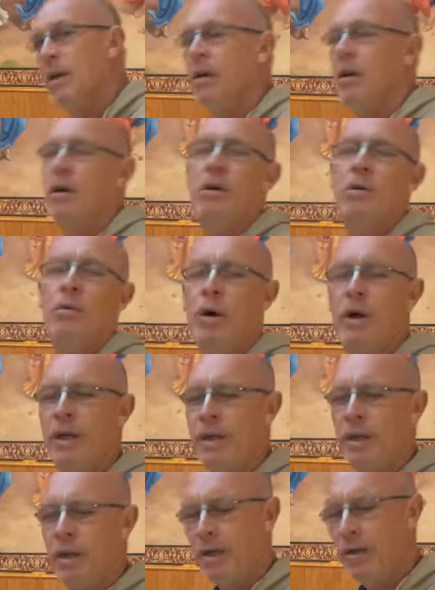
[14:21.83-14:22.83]
oh, why
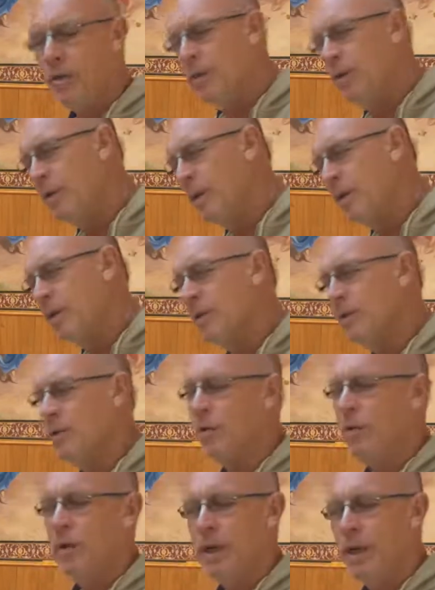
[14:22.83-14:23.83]
did I do this?
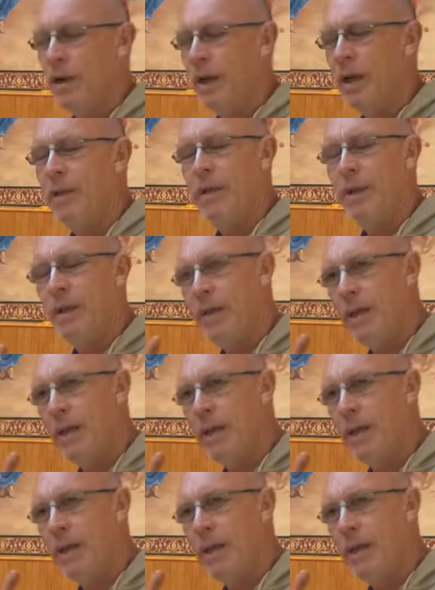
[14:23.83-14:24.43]
Or and